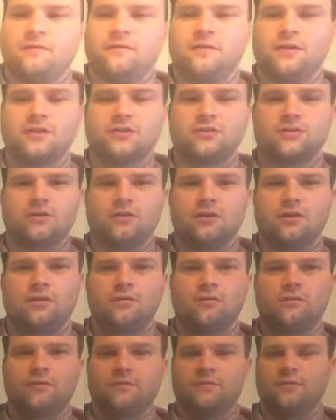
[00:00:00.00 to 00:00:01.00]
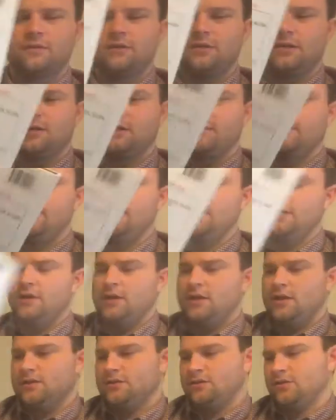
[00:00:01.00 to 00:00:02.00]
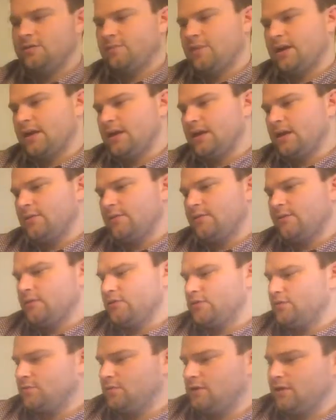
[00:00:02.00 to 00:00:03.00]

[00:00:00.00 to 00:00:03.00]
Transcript: finish on the whole of the sleeve. So on the back here we've got some